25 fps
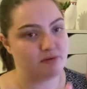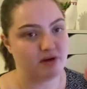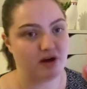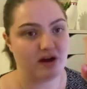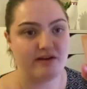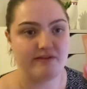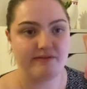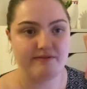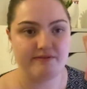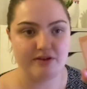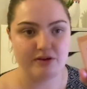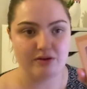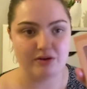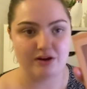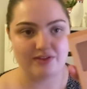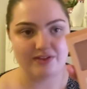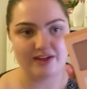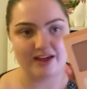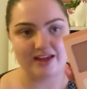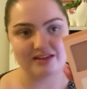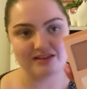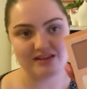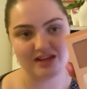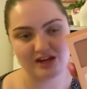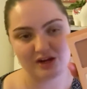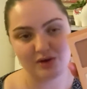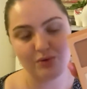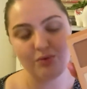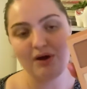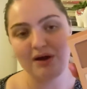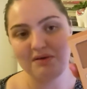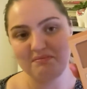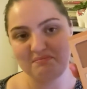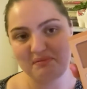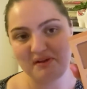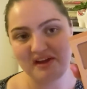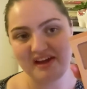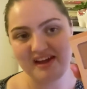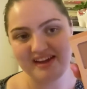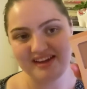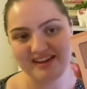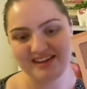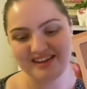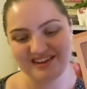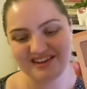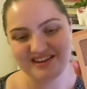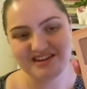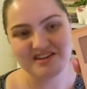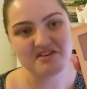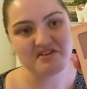but I feel like that they're quite
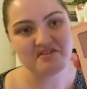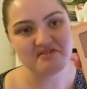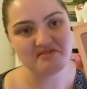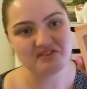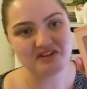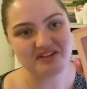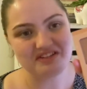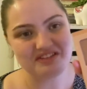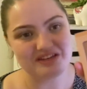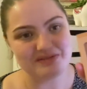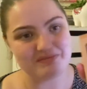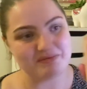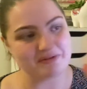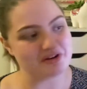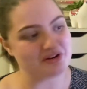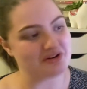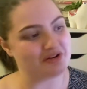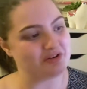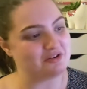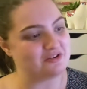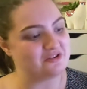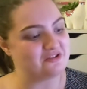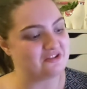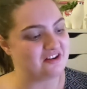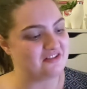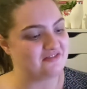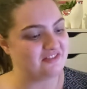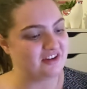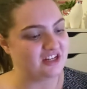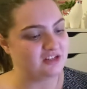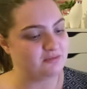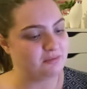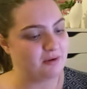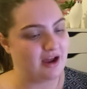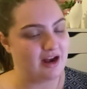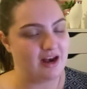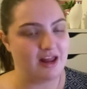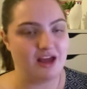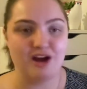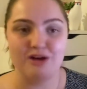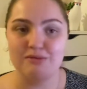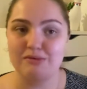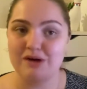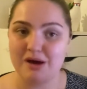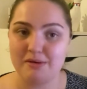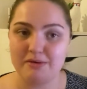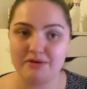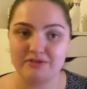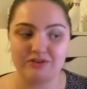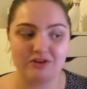big for a typical face palette. I
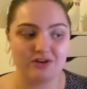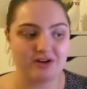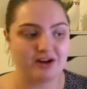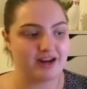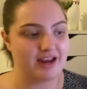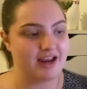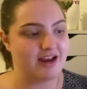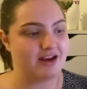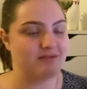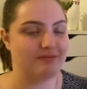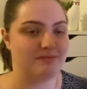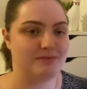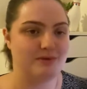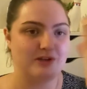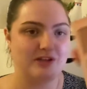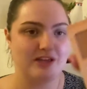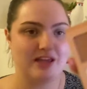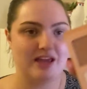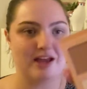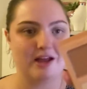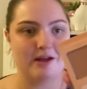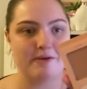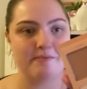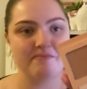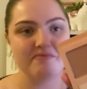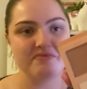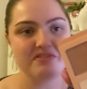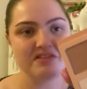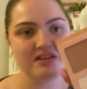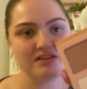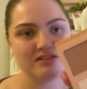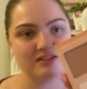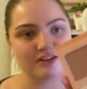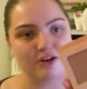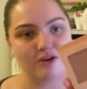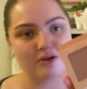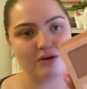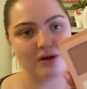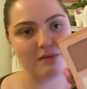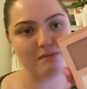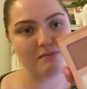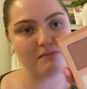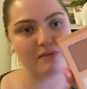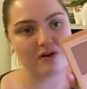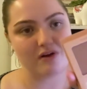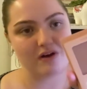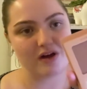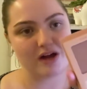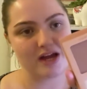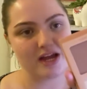might be wrong again, but yeah. So
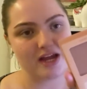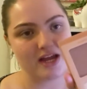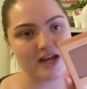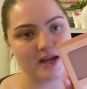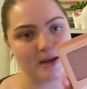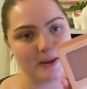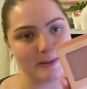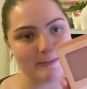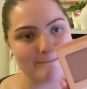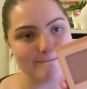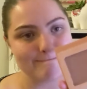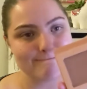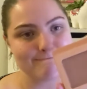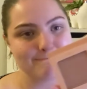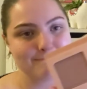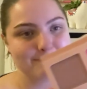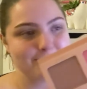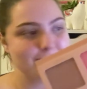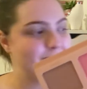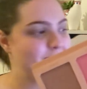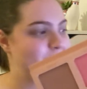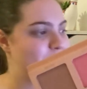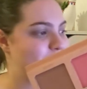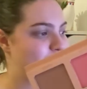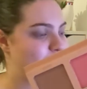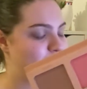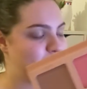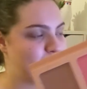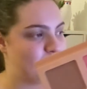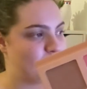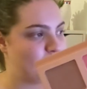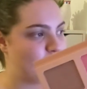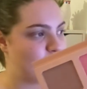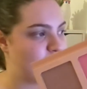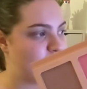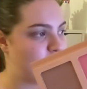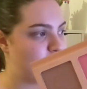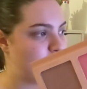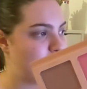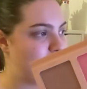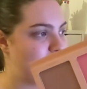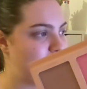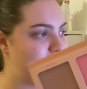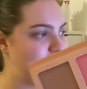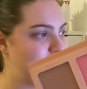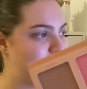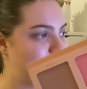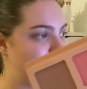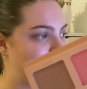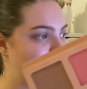my,
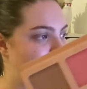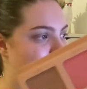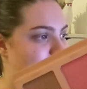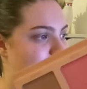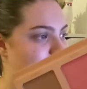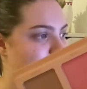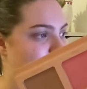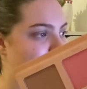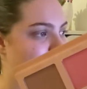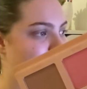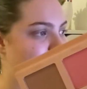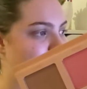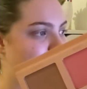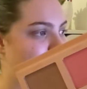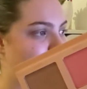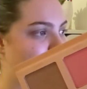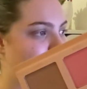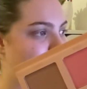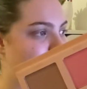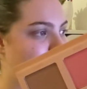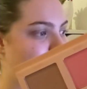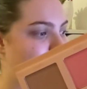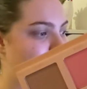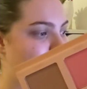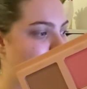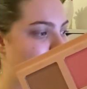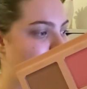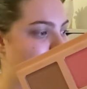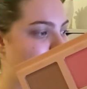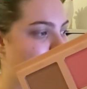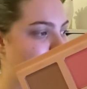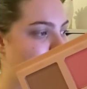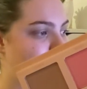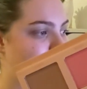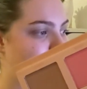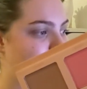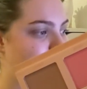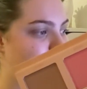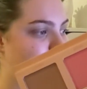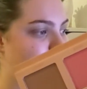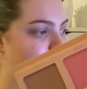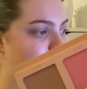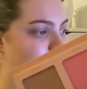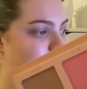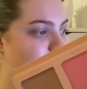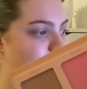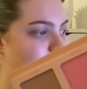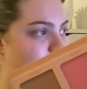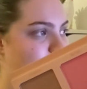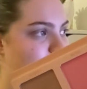when does this
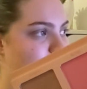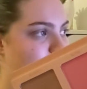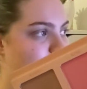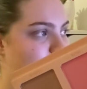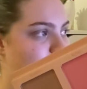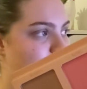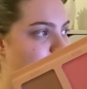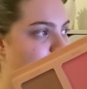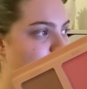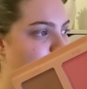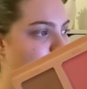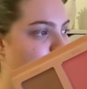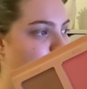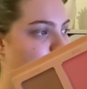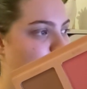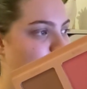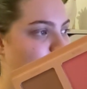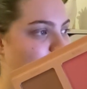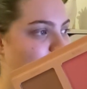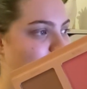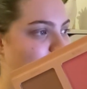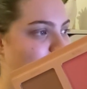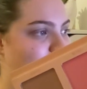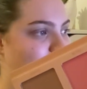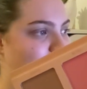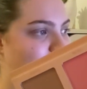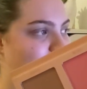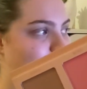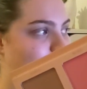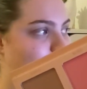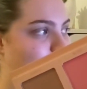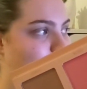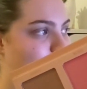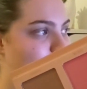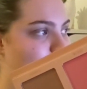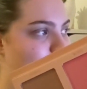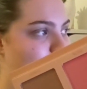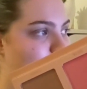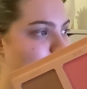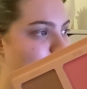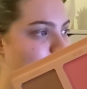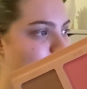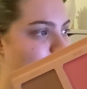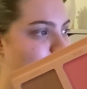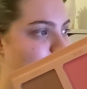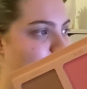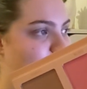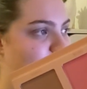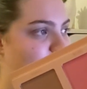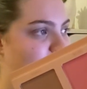project
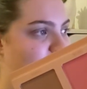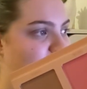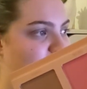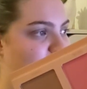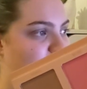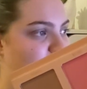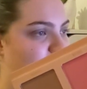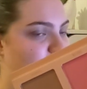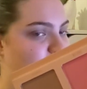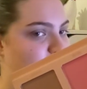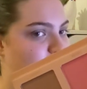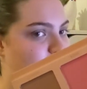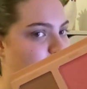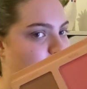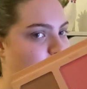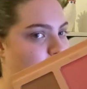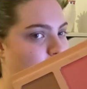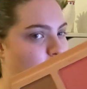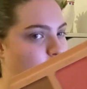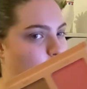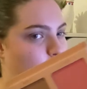finish?